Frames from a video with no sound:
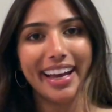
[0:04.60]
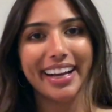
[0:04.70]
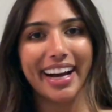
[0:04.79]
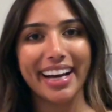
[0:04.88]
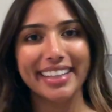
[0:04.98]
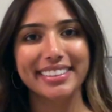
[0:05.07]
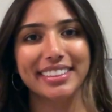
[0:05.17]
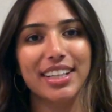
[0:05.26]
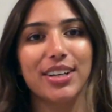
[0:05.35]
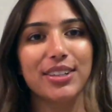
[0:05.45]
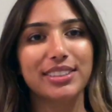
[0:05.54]
Hey guys,
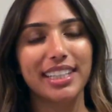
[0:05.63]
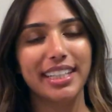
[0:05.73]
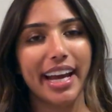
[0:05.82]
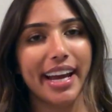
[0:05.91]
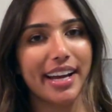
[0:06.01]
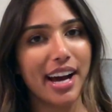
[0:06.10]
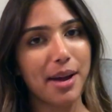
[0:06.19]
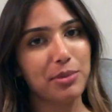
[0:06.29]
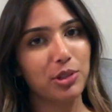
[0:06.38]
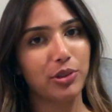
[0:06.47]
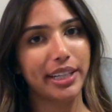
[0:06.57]
so today
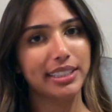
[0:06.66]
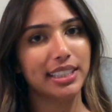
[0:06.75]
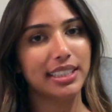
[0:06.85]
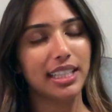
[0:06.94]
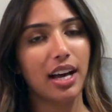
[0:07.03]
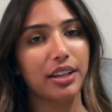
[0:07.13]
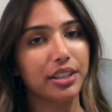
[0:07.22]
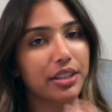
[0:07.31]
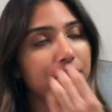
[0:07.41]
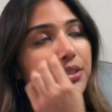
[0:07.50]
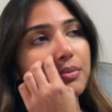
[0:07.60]
I'm going to tell
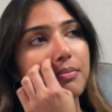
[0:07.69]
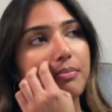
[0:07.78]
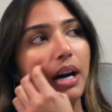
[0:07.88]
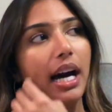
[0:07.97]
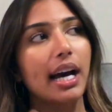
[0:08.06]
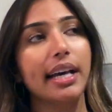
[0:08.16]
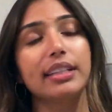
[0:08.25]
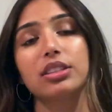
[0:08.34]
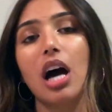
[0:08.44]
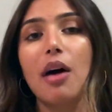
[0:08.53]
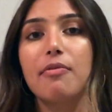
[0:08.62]
you my
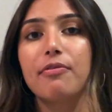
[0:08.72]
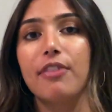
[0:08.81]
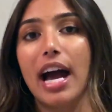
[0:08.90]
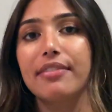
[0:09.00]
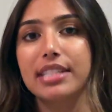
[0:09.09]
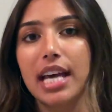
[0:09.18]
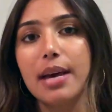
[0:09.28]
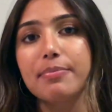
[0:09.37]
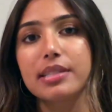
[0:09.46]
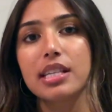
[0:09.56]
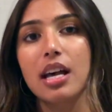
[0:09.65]
top 5
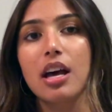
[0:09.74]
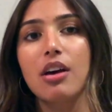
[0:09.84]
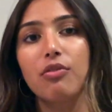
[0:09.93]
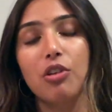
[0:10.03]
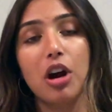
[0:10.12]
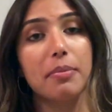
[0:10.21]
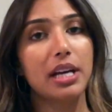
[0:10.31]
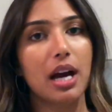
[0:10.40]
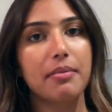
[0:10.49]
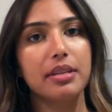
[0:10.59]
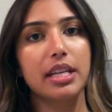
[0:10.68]
tips for
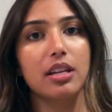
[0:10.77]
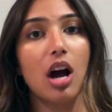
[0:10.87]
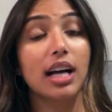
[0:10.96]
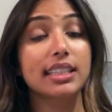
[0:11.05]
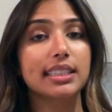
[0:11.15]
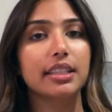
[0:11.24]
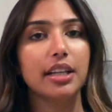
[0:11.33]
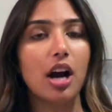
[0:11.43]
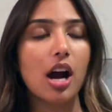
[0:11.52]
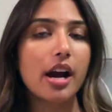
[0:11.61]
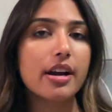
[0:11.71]
becoming an
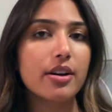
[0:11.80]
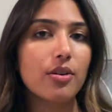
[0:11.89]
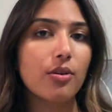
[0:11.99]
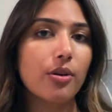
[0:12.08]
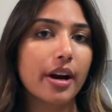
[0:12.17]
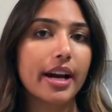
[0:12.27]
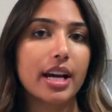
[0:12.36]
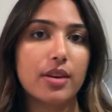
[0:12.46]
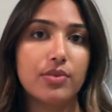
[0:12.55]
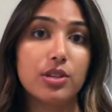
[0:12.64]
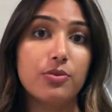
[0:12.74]
auxiliar, or
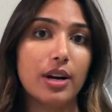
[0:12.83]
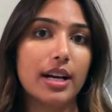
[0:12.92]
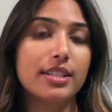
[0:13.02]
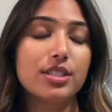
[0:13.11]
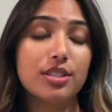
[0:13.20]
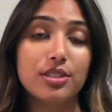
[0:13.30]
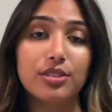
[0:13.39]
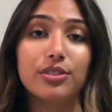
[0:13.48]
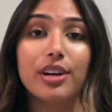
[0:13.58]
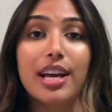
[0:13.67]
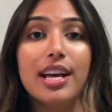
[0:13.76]
if you want
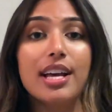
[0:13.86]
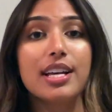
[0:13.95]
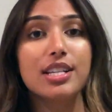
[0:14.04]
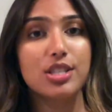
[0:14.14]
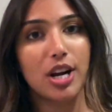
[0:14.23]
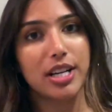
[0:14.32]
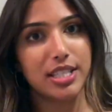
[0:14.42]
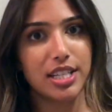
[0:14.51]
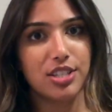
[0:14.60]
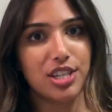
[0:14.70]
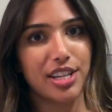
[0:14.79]
to start
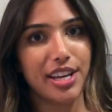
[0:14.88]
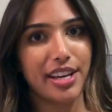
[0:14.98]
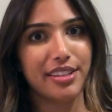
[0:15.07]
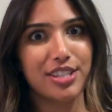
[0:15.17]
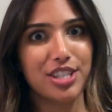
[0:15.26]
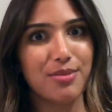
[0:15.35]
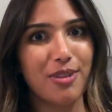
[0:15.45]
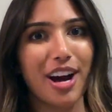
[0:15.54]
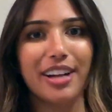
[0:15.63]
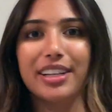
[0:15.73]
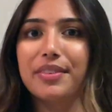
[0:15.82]
teaching English
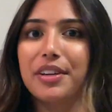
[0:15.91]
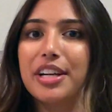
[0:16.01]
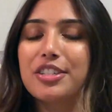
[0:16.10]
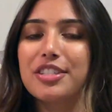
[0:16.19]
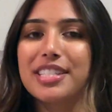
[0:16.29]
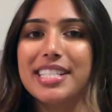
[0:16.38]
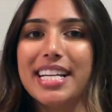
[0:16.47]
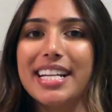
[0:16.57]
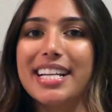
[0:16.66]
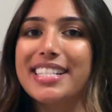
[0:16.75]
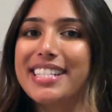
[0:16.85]
abroad. If you're
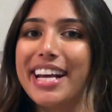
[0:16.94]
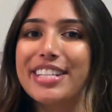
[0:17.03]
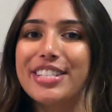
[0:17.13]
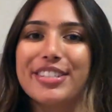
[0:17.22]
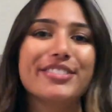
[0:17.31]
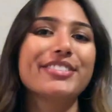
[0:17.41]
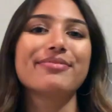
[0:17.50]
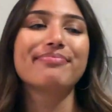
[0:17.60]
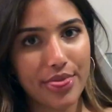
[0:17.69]
interested, stay tuned.